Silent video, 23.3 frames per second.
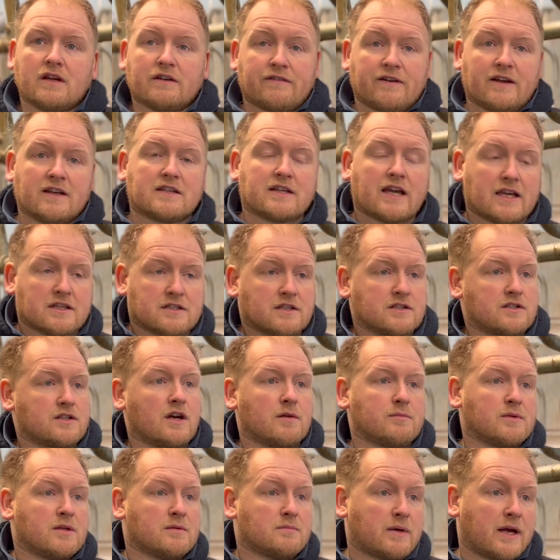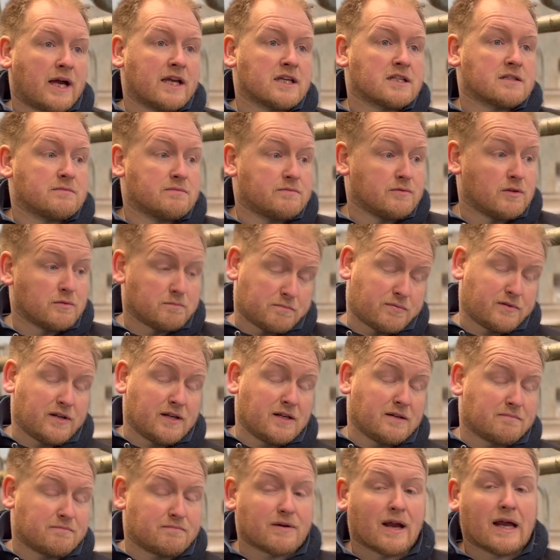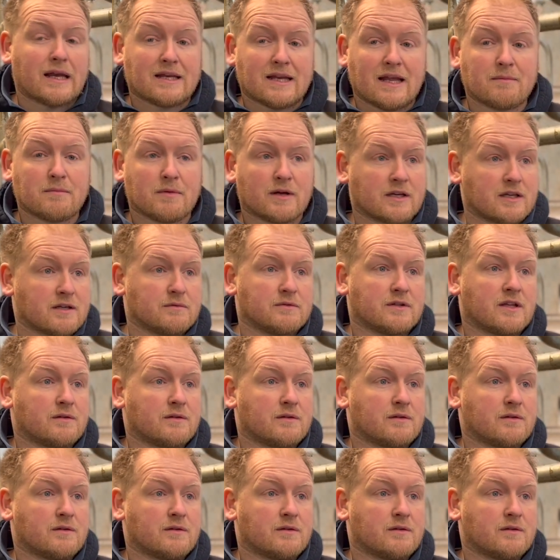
a fantastic job in the past, but pre-pandemic,